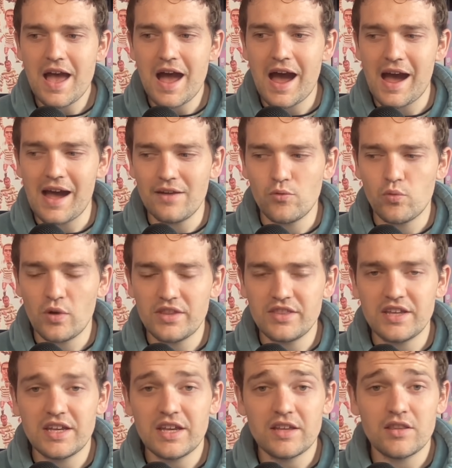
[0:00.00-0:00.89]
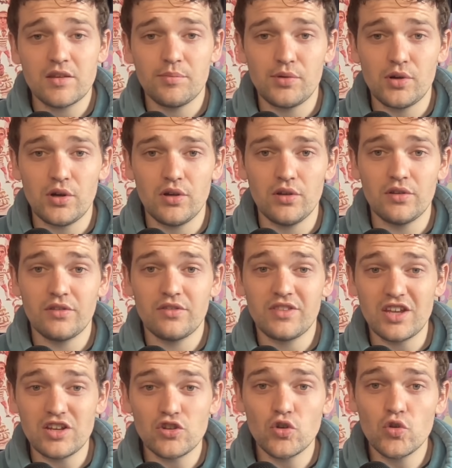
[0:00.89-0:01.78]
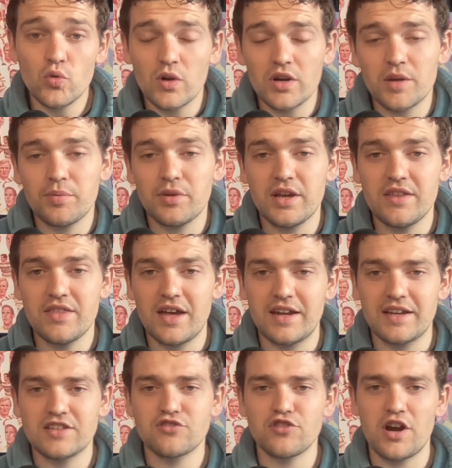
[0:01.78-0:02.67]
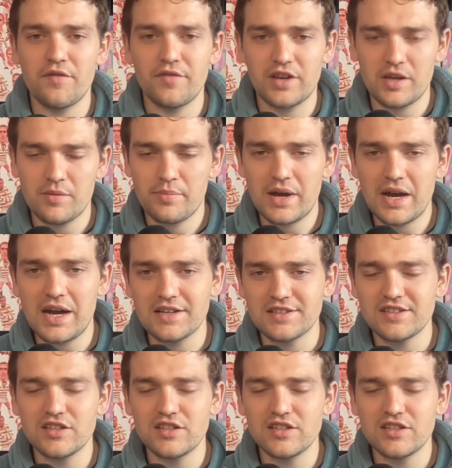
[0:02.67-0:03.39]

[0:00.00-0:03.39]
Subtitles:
And when they get the ball, they do want to play that extravagant pass.